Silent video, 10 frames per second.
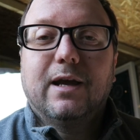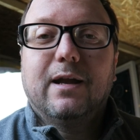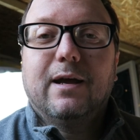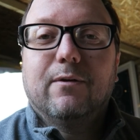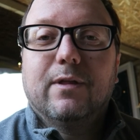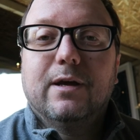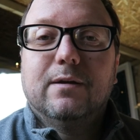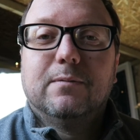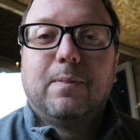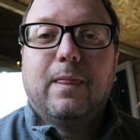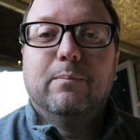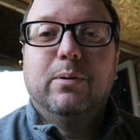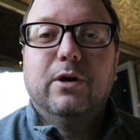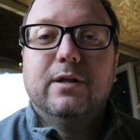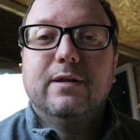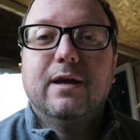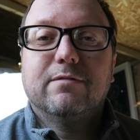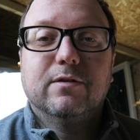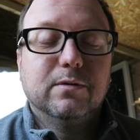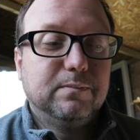getting out there and putting in the
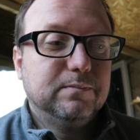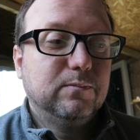effort,